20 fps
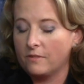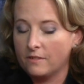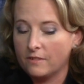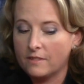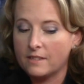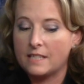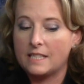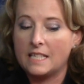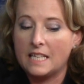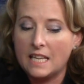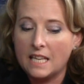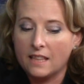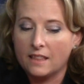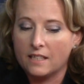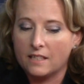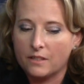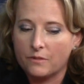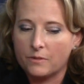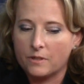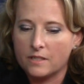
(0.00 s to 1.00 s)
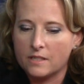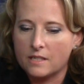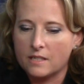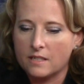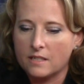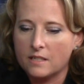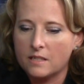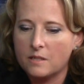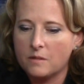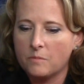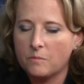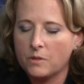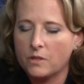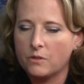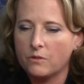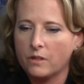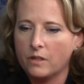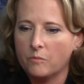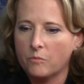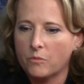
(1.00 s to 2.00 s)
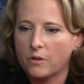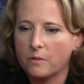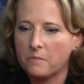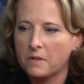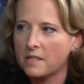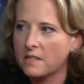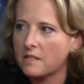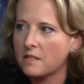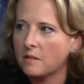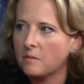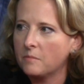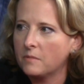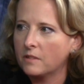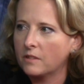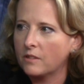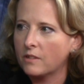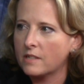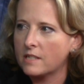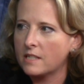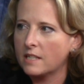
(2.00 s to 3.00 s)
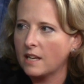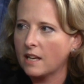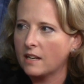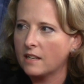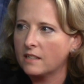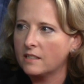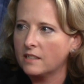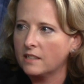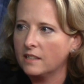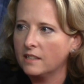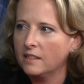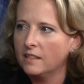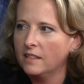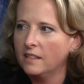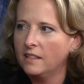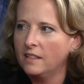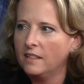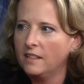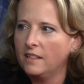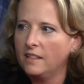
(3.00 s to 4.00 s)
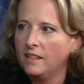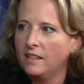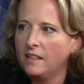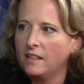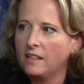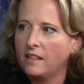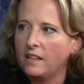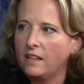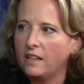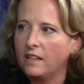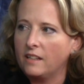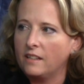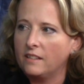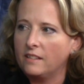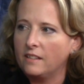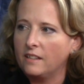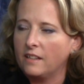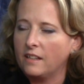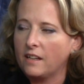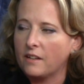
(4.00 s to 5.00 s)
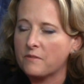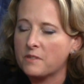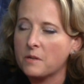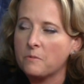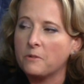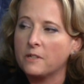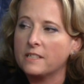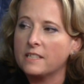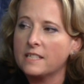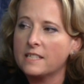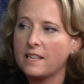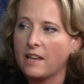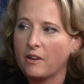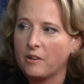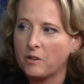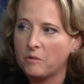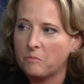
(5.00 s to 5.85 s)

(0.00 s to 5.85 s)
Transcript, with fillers: seeing the differences between mormonism and christianity and have somewhat discounted